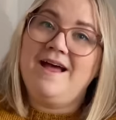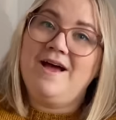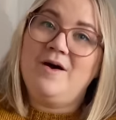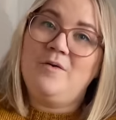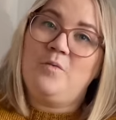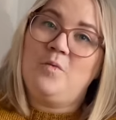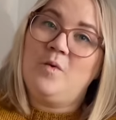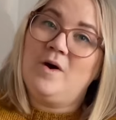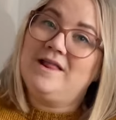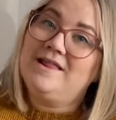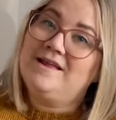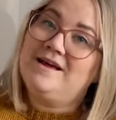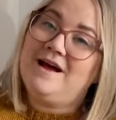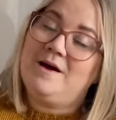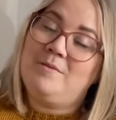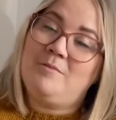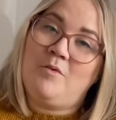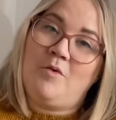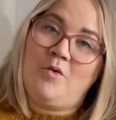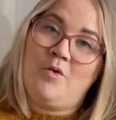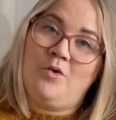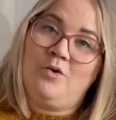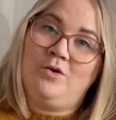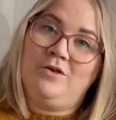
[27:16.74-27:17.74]

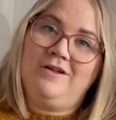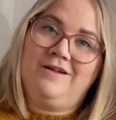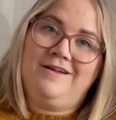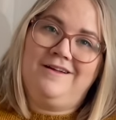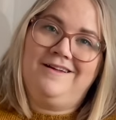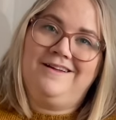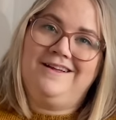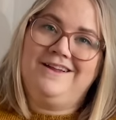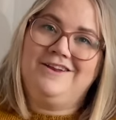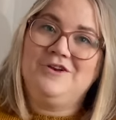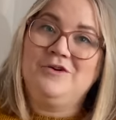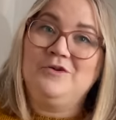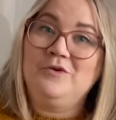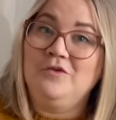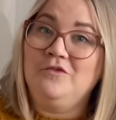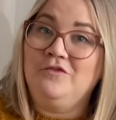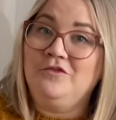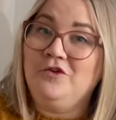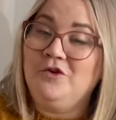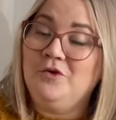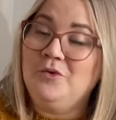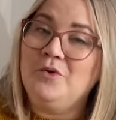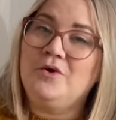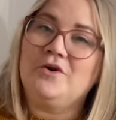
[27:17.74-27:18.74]
welcome all new
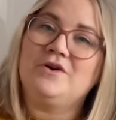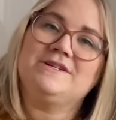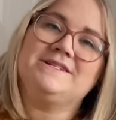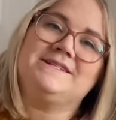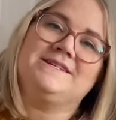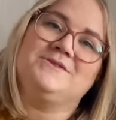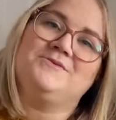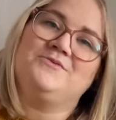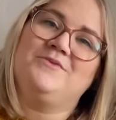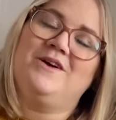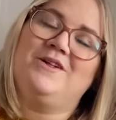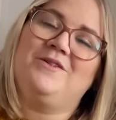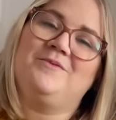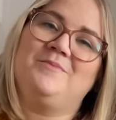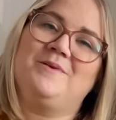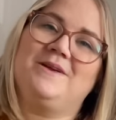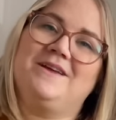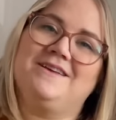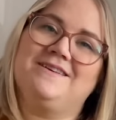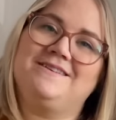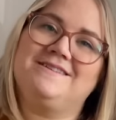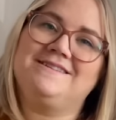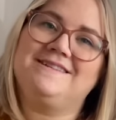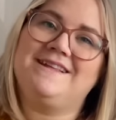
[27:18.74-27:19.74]
viewers as well,
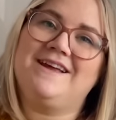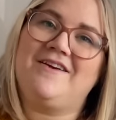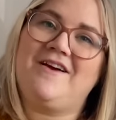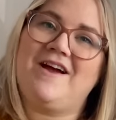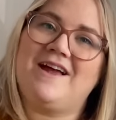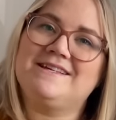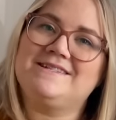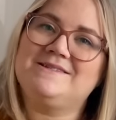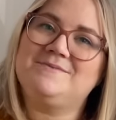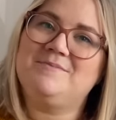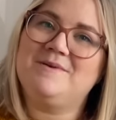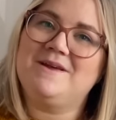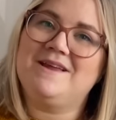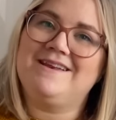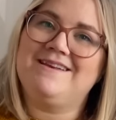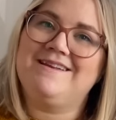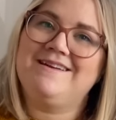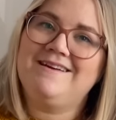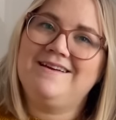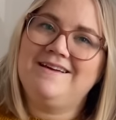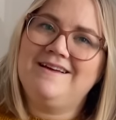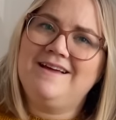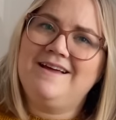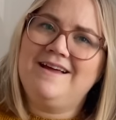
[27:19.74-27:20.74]
because there has been
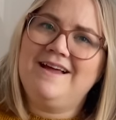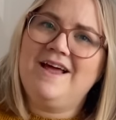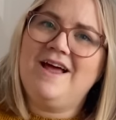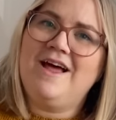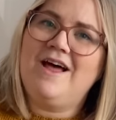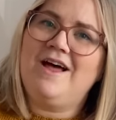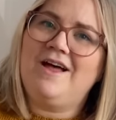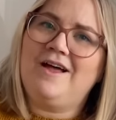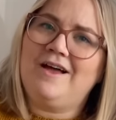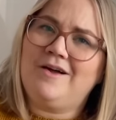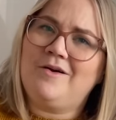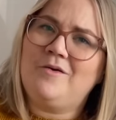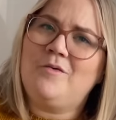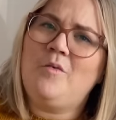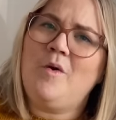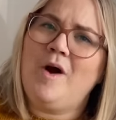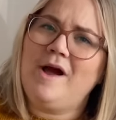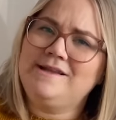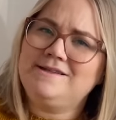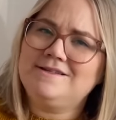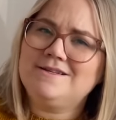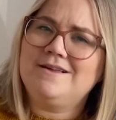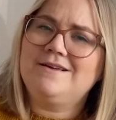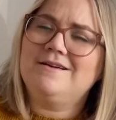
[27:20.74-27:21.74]

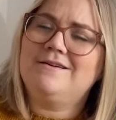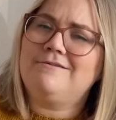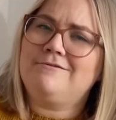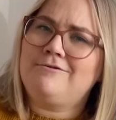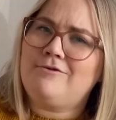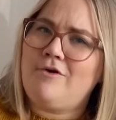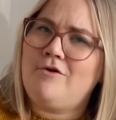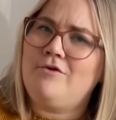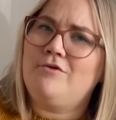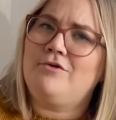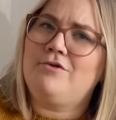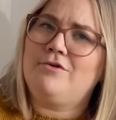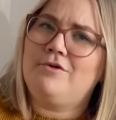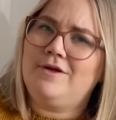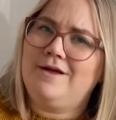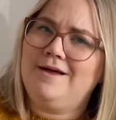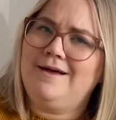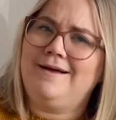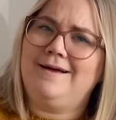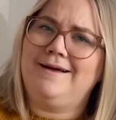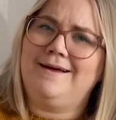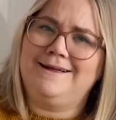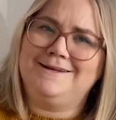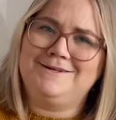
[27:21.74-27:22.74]
quite a growth
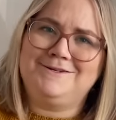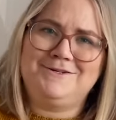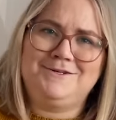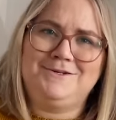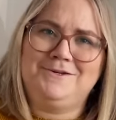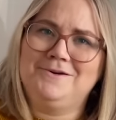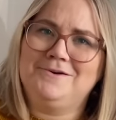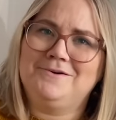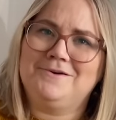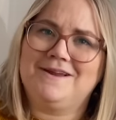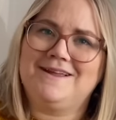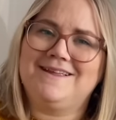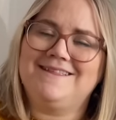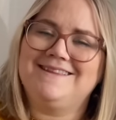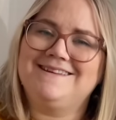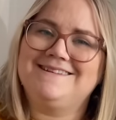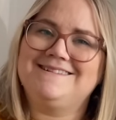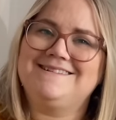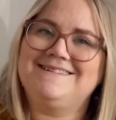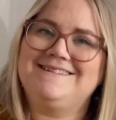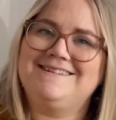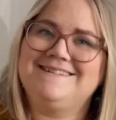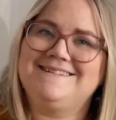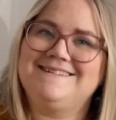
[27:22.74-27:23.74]
during
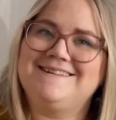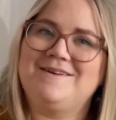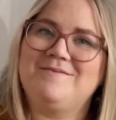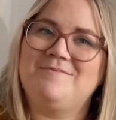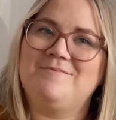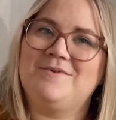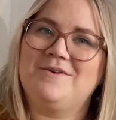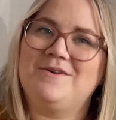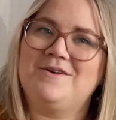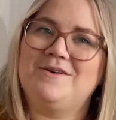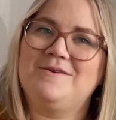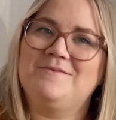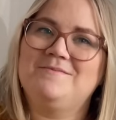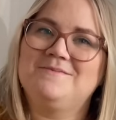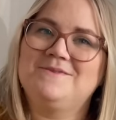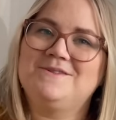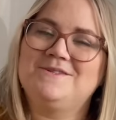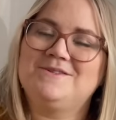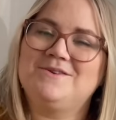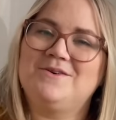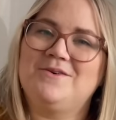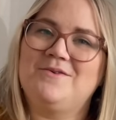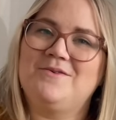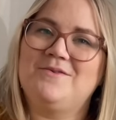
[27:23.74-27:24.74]
this December.
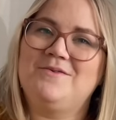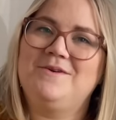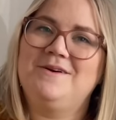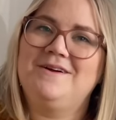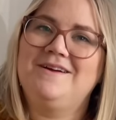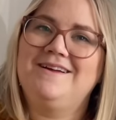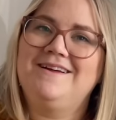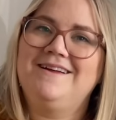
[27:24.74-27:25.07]
So